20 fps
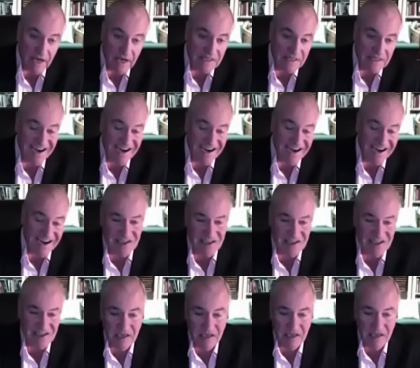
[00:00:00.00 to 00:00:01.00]
it
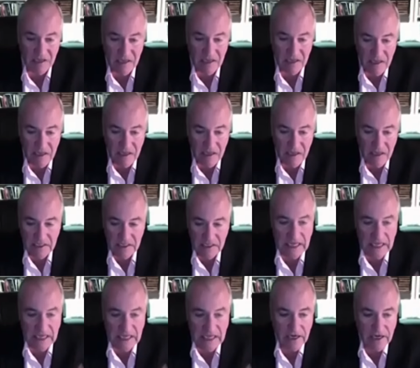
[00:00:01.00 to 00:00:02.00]
actually
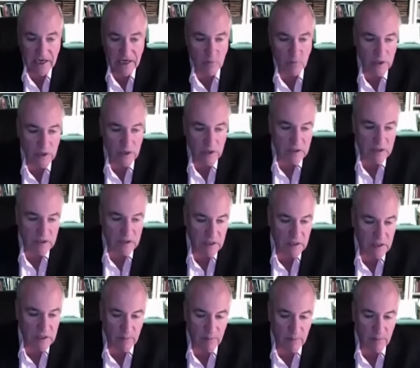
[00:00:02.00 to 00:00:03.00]
cited with
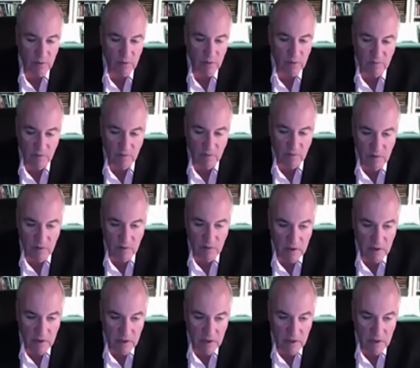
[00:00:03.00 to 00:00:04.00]
approval
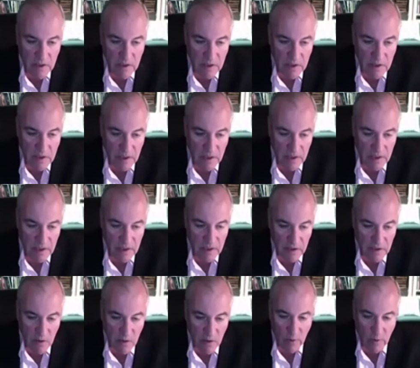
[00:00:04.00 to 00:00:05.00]
the
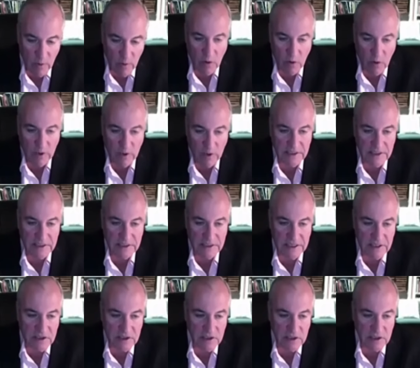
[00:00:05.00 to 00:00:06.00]
lower court
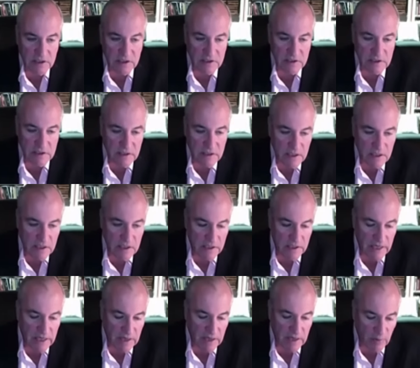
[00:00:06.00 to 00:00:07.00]
decisions
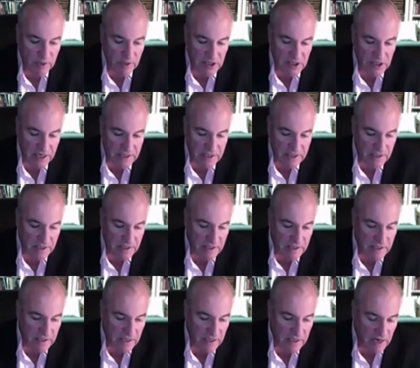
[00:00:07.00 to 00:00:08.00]
that had
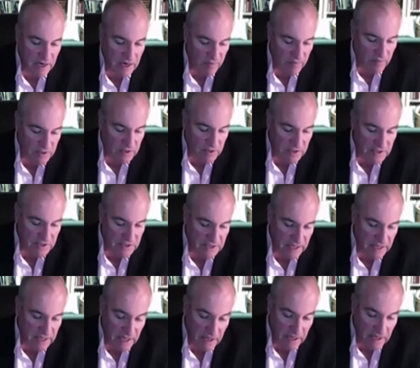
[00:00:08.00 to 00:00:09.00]
rejected the effort to
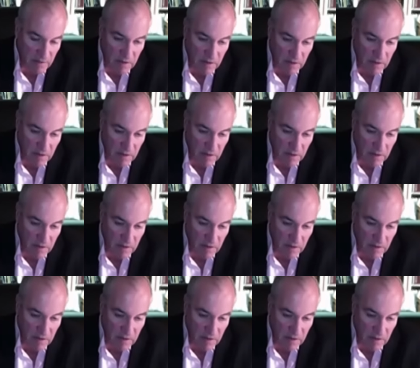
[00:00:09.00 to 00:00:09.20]
say